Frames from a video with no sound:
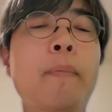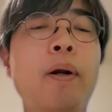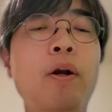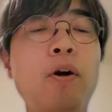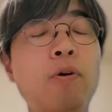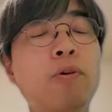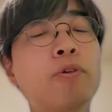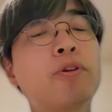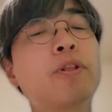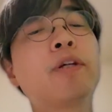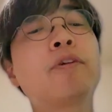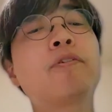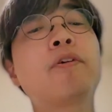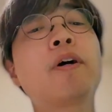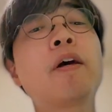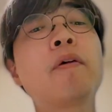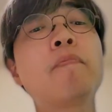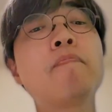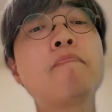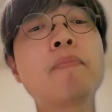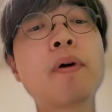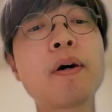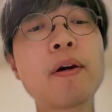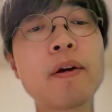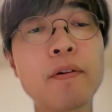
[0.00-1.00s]
coding
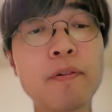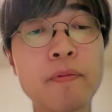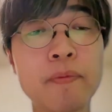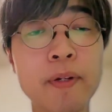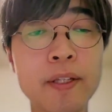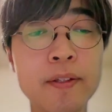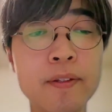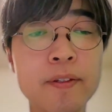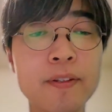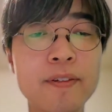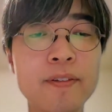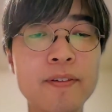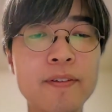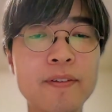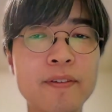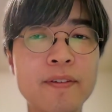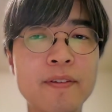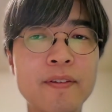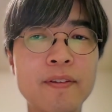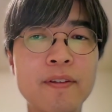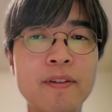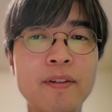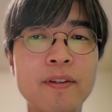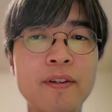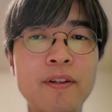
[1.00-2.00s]
environment
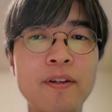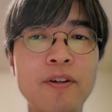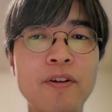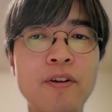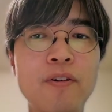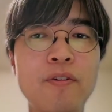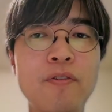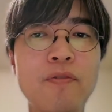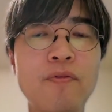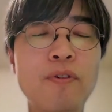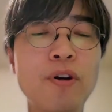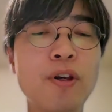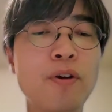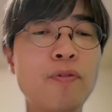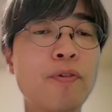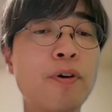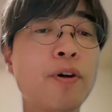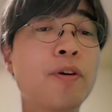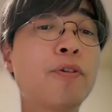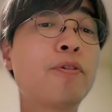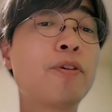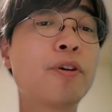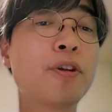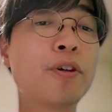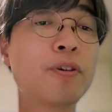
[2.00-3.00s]
we
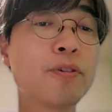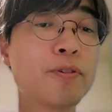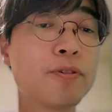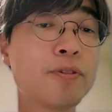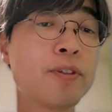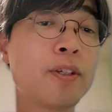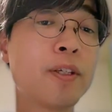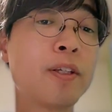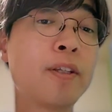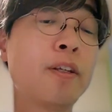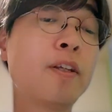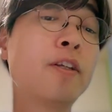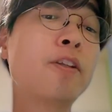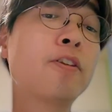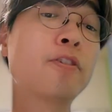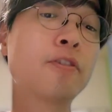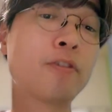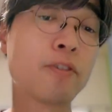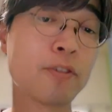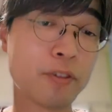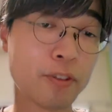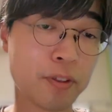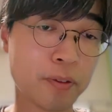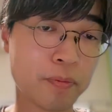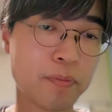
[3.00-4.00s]
will use in
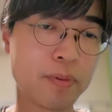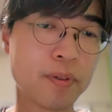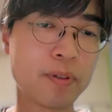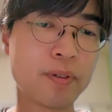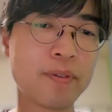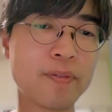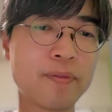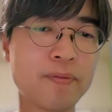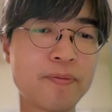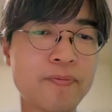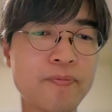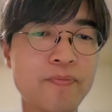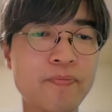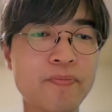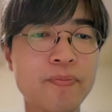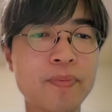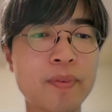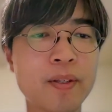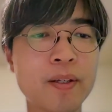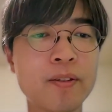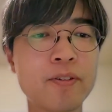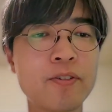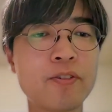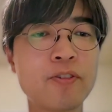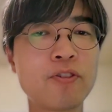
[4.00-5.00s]
internship.
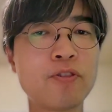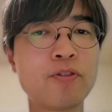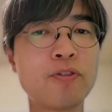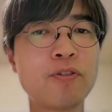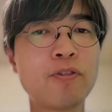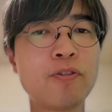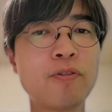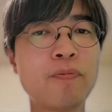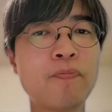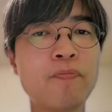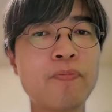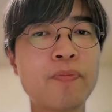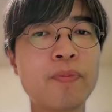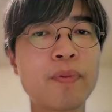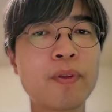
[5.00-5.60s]
So,